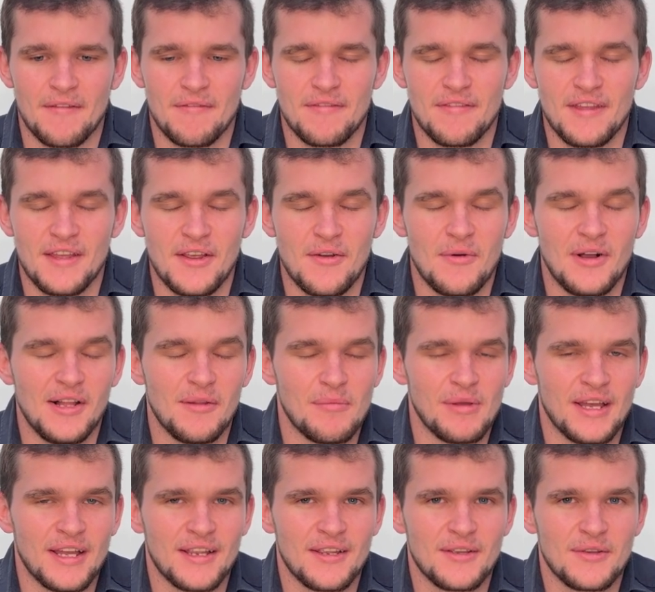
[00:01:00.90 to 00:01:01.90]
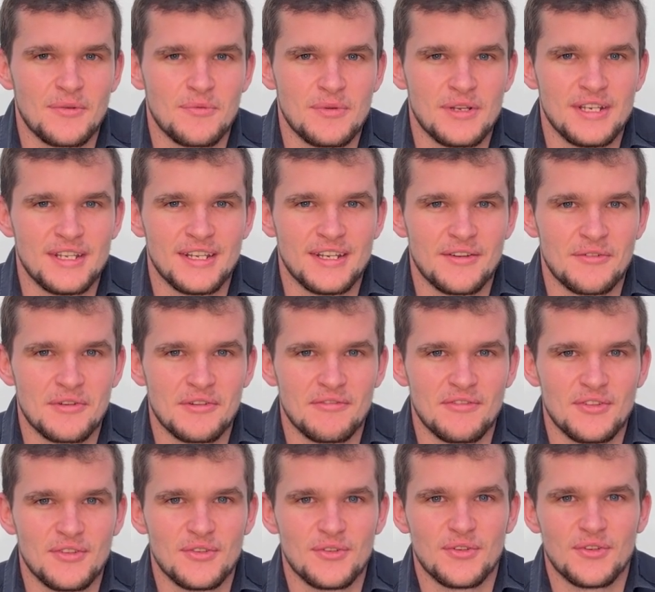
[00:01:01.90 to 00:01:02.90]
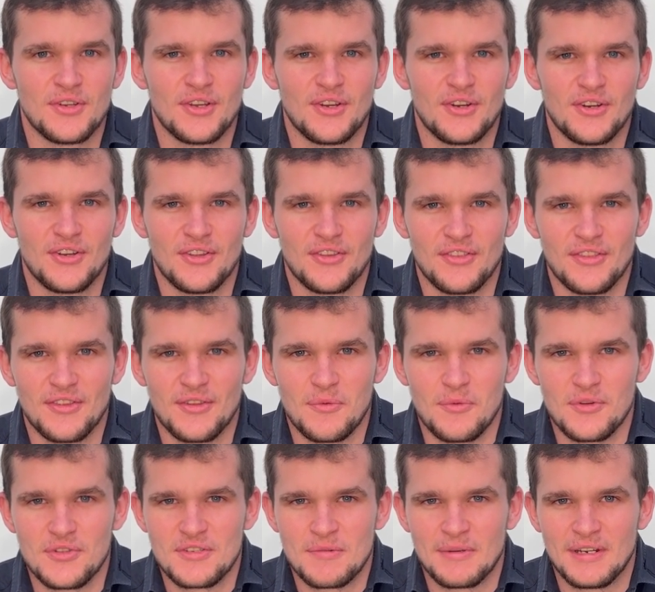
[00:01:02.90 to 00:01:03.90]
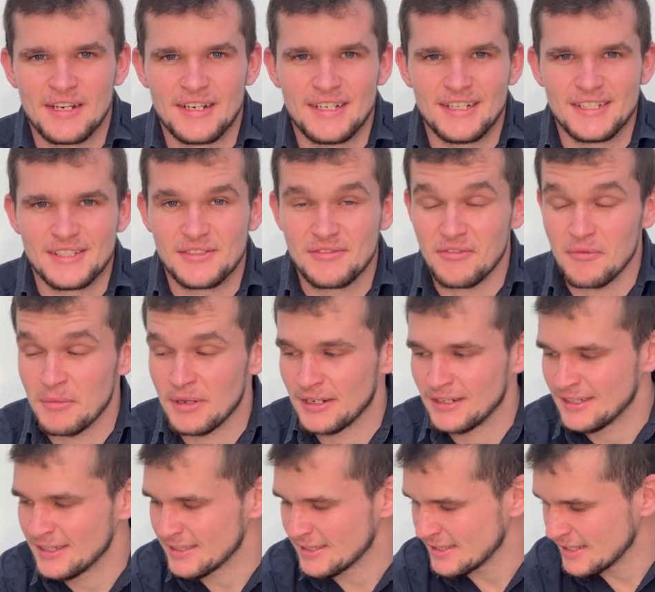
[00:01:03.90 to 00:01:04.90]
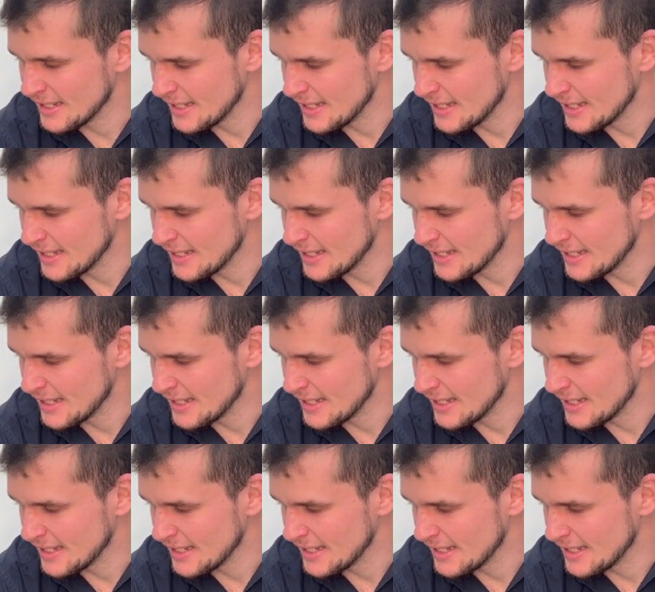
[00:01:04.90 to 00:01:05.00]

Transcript: think a while back we did a review on the watermelon ice from Ignite,